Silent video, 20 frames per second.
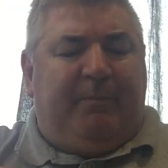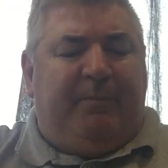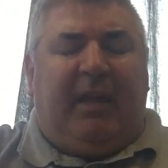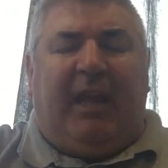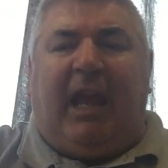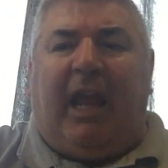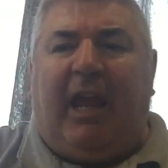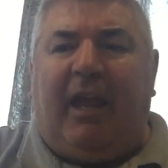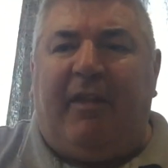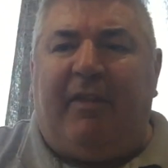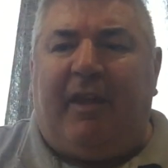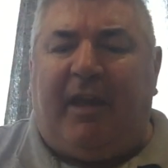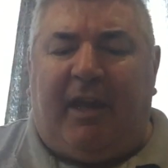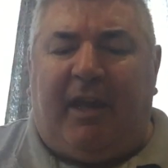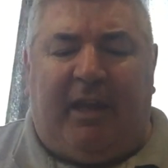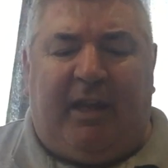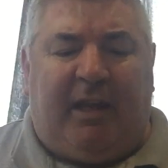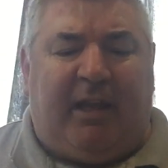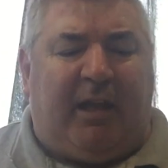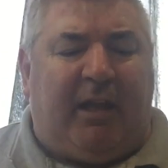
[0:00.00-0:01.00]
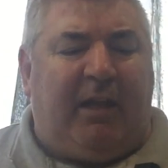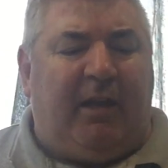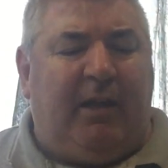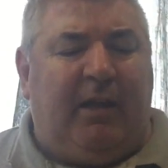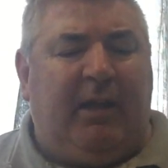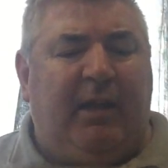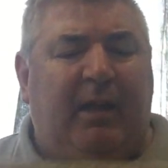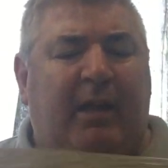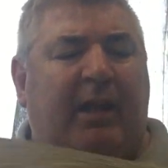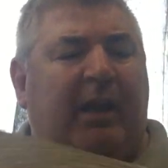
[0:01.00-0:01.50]
how they're
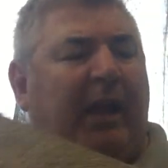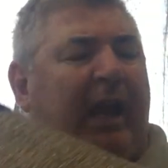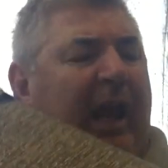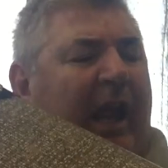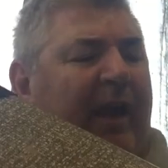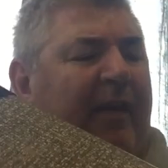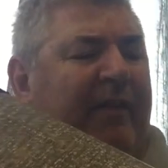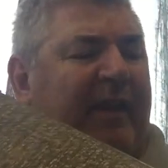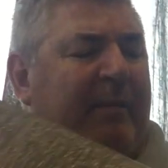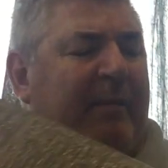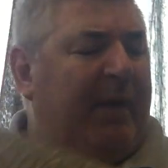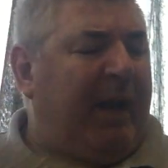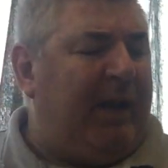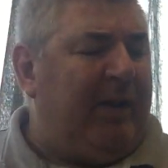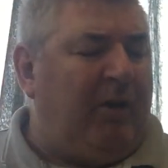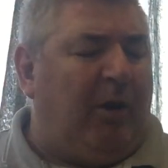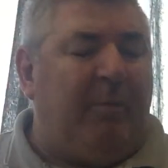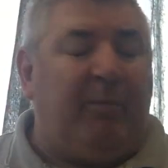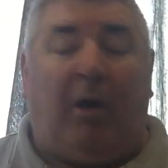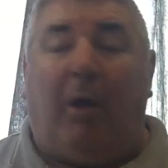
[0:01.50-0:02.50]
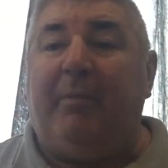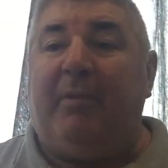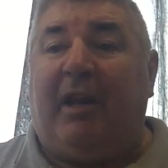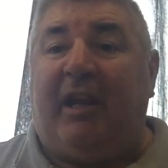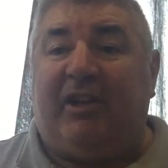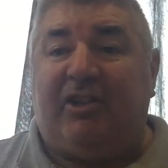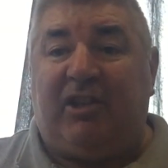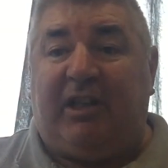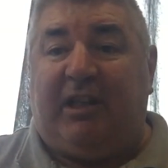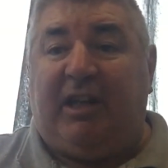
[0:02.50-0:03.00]
made. I'm
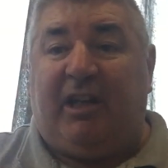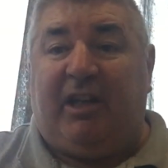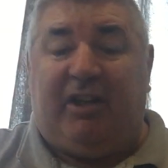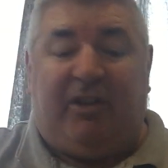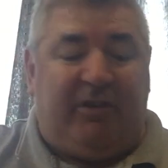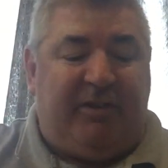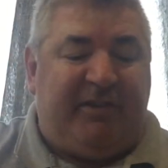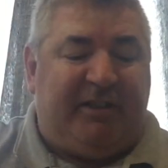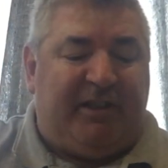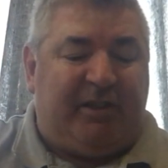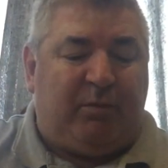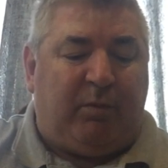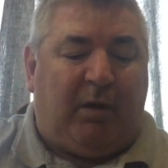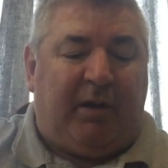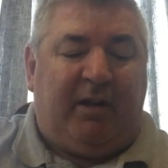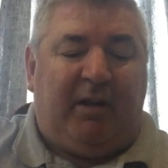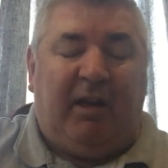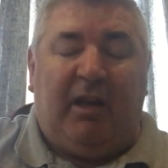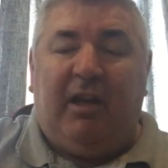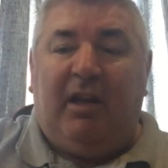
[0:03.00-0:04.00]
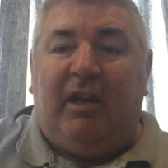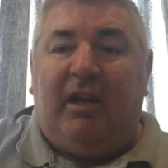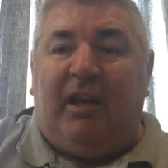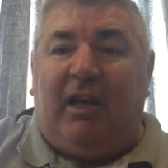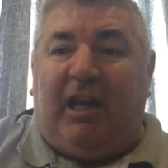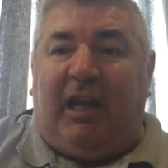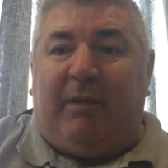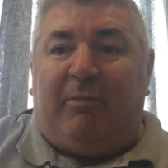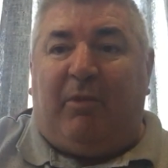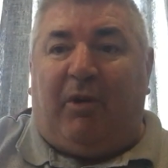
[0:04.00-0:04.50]
actually going to use this one
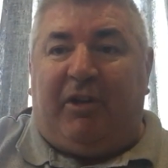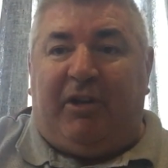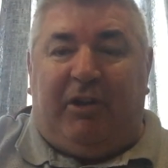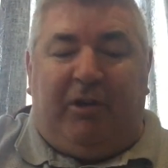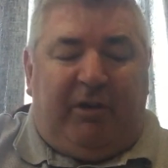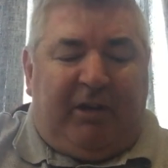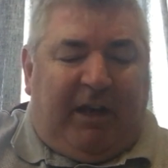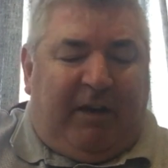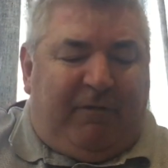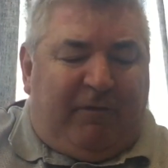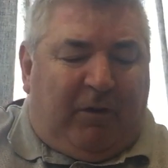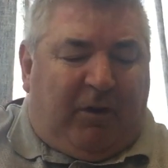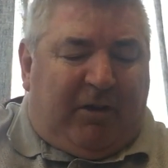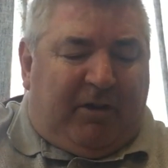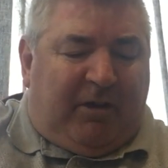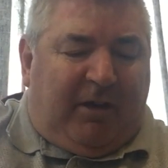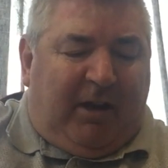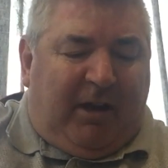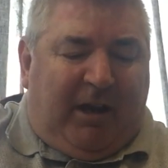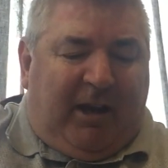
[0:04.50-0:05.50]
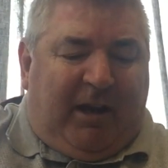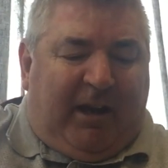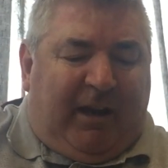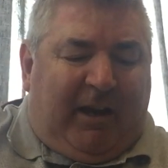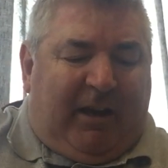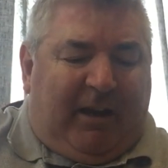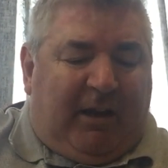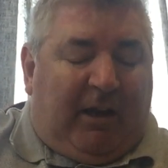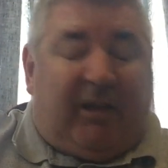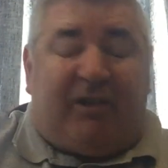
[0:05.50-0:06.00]
in my ute,
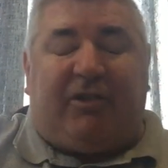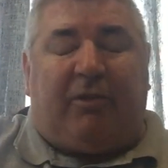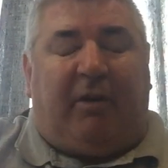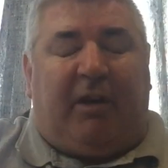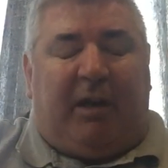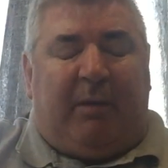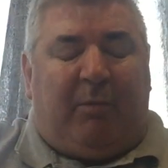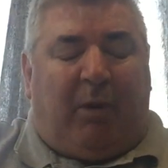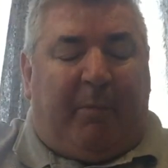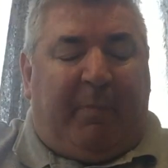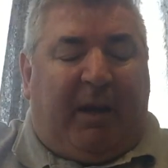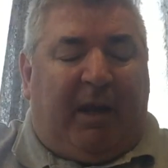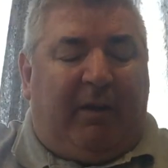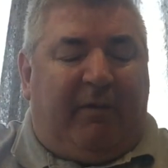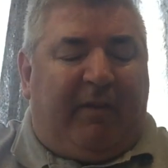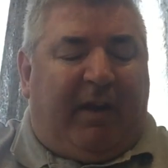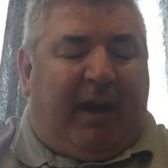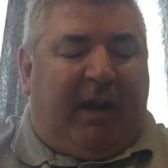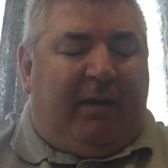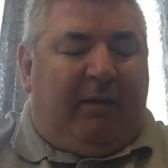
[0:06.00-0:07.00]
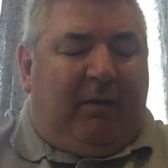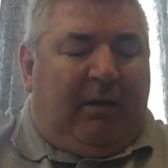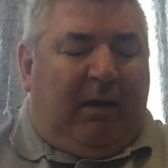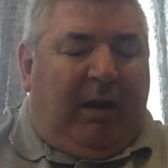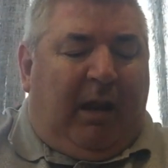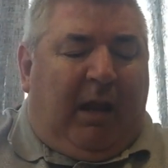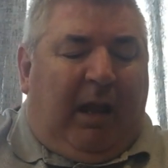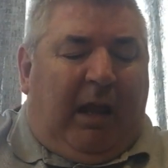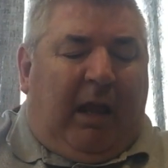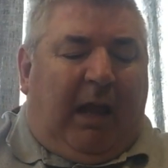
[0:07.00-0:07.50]
in my panel van,
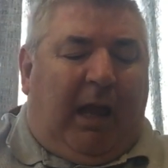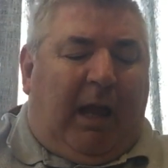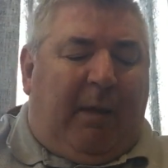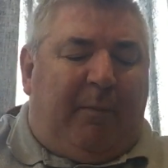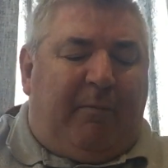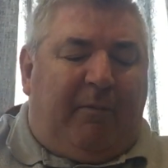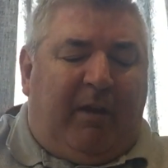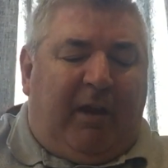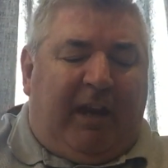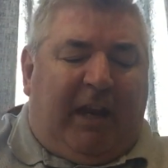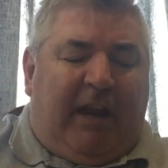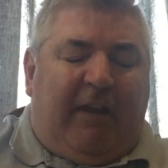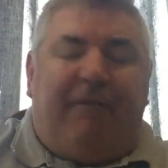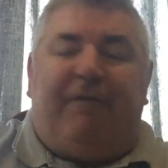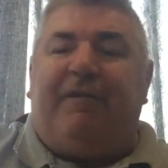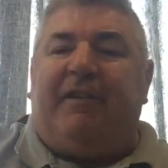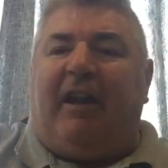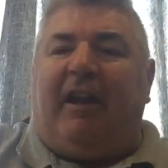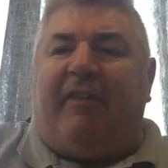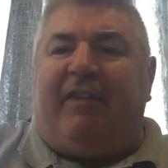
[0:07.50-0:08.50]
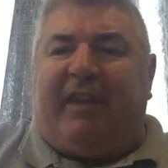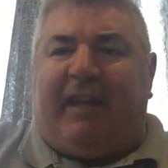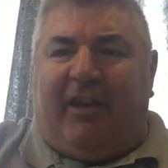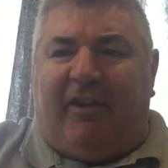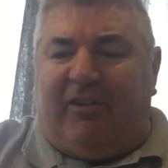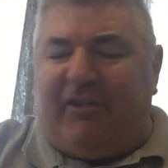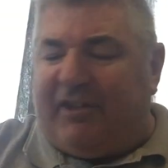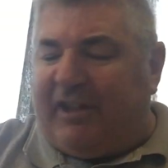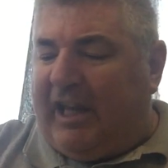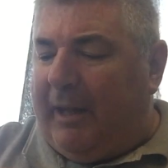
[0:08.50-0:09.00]
if for nothing
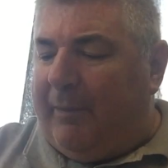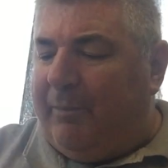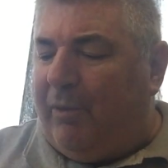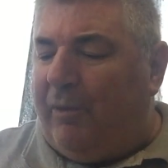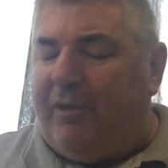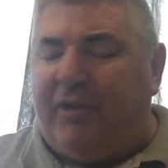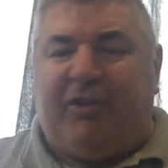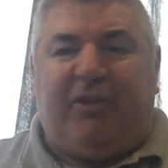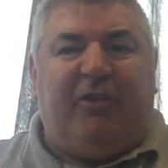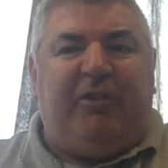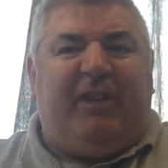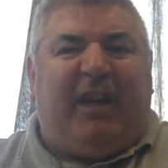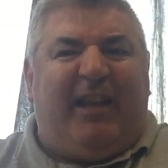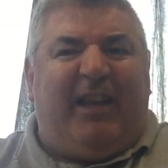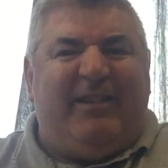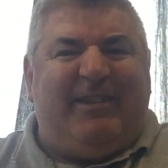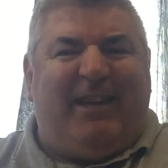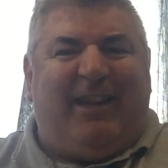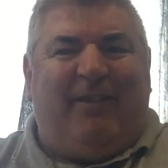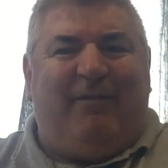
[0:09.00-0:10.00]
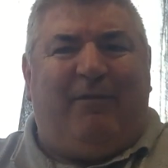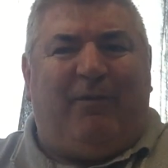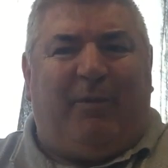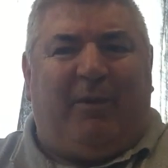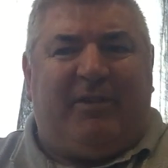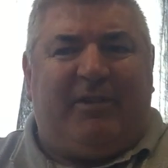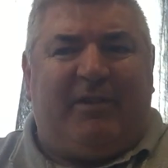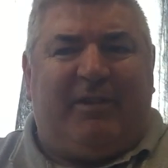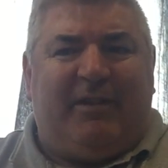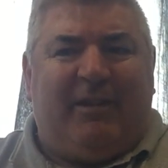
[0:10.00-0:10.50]
else to keep all the doodads in for
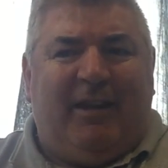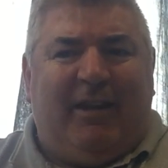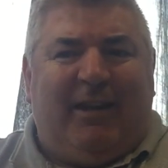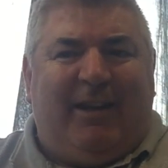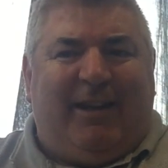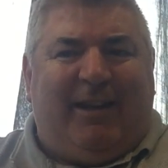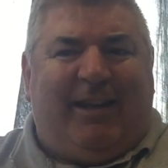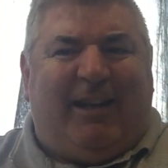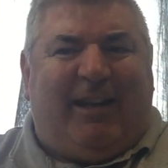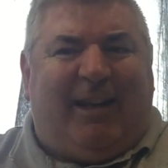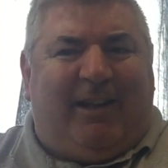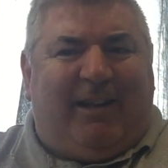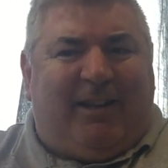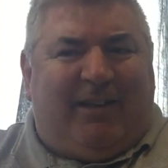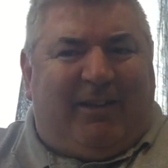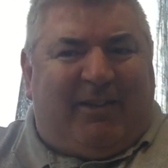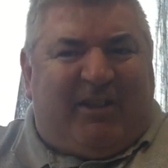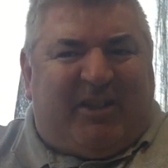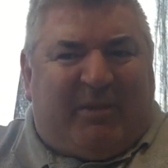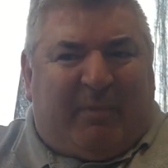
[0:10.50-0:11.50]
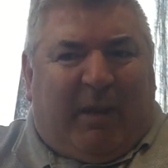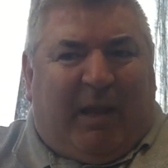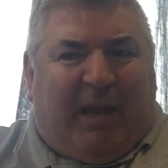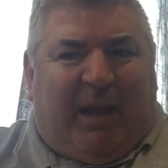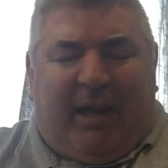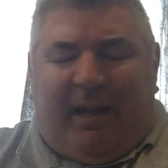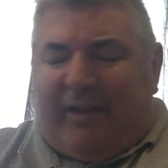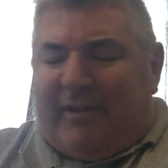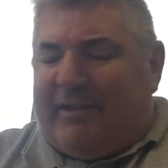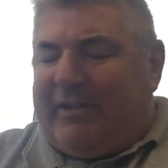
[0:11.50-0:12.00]
its little
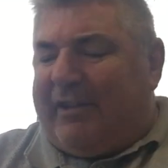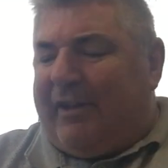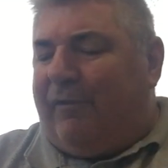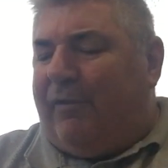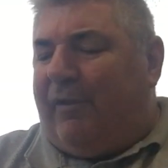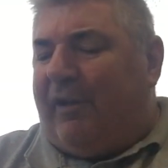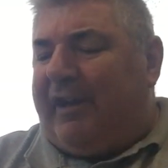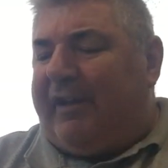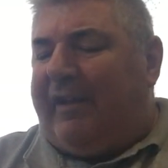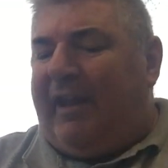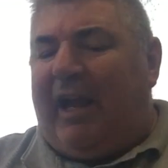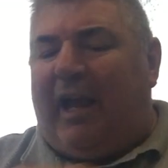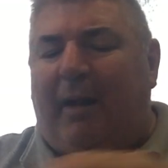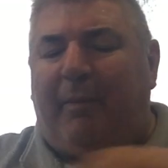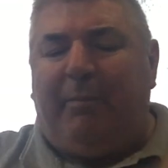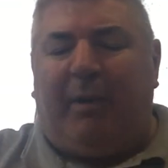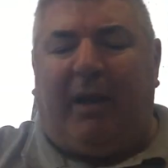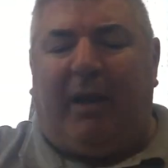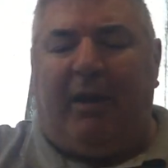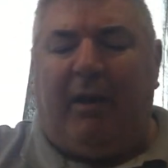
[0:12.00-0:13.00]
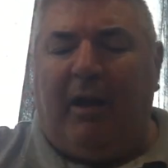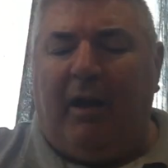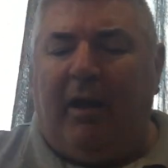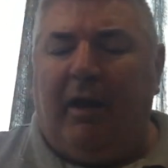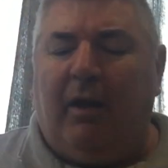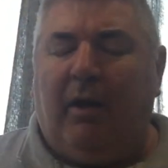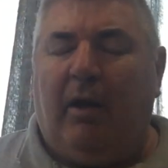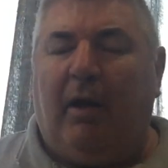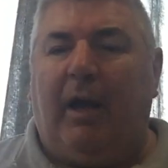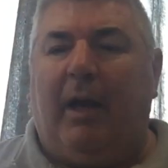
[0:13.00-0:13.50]
display and stuff like that. But
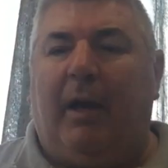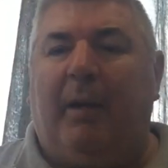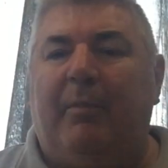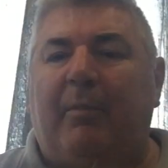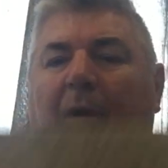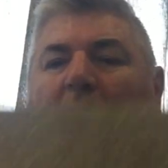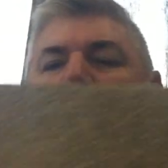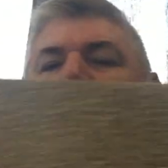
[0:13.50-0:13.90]
I